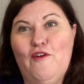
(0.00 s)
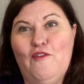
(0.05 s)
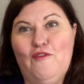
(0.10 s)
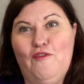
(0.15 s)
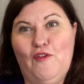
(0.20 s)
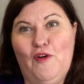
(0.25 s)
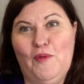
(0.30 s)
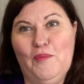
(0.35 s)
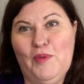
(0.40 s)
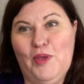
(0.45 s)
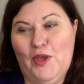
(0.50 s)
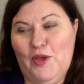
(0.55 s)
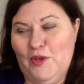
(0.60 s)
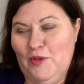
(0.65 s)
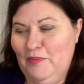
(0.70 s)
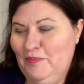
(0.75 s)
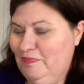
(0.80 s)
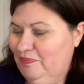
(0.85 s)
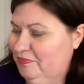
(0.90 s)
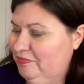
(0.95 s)
from
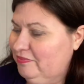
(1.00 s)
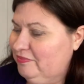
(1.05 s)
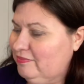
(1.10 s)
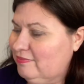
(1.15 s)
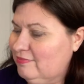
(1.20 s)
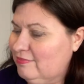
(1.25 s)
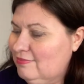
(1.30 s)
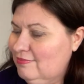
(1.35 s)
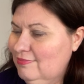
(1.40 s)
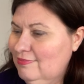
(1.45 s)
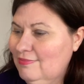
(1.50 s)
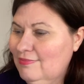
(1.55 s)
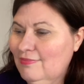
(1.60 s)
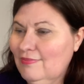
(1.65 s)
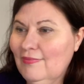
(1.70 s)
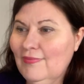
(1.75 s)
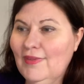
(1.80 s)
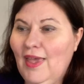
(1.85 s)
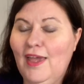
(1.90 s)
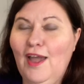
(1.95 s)
you
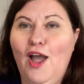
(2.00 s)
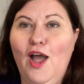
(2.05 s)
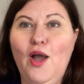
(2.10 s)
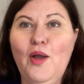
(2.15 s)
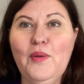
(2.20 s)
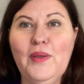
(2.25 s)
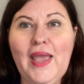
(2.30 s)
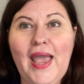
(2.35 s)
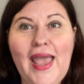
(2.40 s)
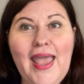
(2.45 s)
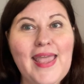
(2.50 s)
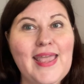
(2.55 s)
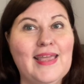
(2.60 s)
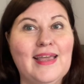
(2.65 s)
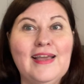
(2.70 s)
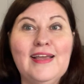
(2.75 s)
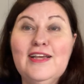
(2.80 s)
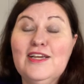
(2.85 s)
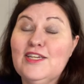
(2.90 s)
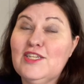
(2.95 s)
okay
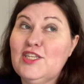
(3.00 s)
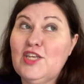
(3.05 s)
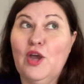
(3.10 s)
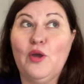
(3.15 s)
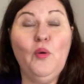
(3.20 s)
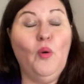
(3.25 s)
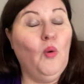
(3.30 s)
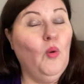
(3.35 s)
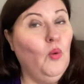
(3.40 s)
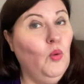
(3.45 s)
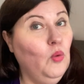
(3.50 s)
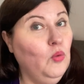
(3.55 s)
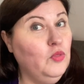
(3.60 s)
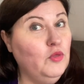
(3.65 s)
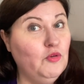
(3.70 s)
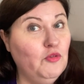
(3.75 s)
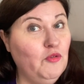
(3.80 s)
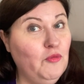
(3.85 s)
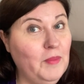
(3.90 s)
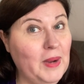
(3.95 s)
so all
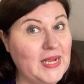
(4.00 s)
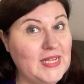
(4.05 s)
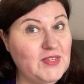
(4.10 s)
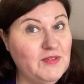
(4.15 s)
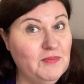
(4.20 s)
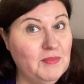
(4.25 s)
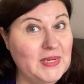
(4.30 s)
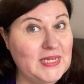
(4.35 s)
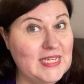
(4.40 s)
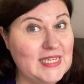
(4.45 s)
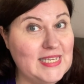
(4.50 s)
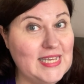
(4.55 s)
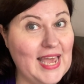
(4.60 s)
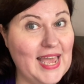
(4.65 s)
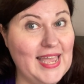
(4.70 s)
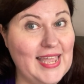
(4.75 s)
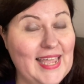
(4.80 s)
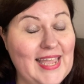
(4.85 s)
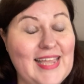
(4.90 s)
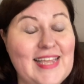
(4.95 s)
that remains for me to
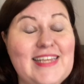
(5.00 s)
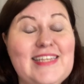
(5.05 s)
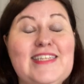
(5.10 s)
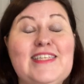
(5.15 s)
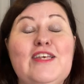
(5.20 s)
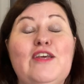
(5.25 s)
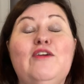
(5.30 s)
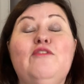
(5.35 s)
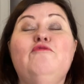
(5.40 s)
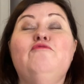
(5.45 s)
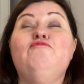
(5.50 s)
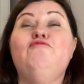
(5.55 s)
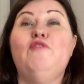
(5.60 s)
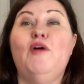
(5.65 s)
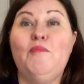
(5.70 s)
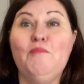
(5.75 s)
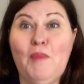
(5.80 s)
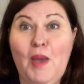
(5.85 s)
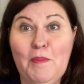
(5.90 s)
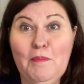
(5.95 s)
say is
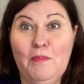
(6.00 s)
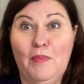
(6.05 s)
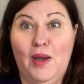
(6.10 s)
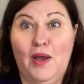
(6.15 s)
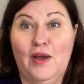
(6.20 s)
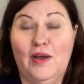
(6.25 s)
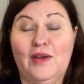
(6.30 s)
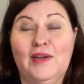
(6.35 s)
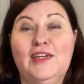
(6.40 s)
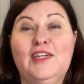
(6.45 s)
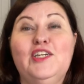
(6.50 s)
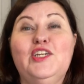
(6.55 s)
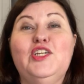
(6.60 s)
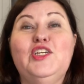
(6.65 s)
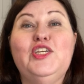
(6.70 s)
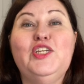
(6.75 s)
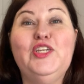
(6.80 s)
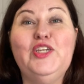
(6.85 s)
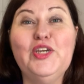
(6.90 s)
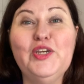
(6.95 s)
remember
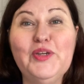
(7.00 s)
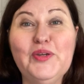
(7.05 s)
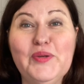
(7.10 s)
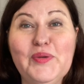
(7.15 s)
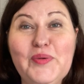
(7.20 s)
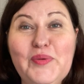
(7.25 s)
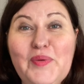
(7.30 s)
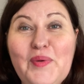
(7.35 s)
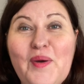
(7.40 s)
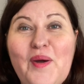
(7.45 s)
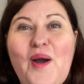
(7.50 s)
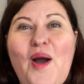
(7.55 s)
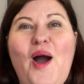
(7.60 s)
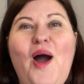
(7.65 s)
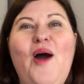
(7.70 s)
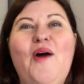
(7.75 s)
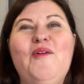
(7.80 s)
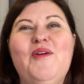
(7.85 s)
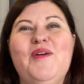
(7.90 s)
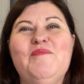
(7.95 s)
you
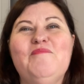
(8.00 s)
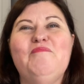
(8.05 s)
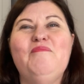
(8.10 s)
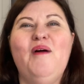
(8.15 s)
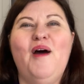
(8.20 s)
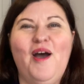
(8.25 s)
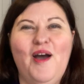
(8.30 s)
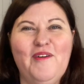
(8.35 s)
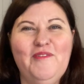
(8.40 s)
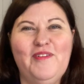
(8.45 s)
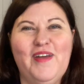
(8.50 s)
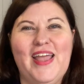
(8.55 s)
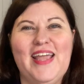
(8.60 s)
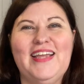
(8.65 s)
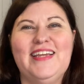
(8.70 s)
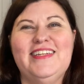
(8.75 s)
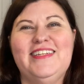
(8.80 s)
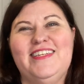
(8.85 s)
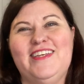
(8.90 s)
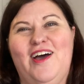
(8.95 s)
are in
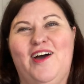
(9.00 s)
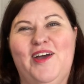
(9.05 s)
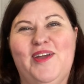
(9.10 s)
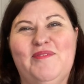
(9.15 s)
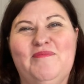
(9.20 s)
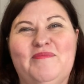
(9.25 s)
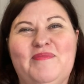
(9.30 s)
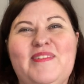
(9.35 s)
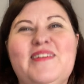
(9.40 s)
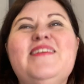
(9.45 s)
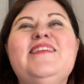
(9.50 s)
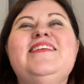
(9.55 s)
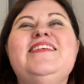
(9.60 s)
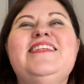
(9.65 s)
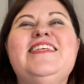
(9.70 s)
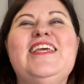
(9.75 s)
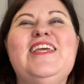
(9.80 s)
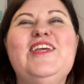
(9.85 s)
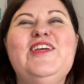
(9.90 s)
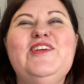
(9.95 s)
perfect time
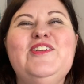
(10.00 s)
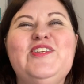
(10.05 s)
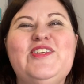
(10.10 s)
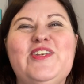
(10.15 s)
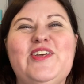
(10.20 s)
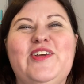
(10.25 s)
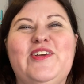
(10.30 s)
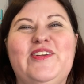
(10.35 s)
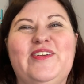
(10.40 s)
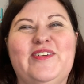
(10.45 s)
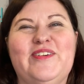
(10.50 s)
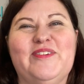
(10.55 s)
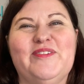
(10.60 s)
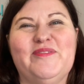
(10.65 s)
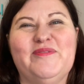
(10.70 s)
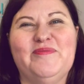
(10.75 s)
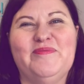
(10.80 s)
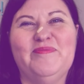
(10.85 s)
see you soon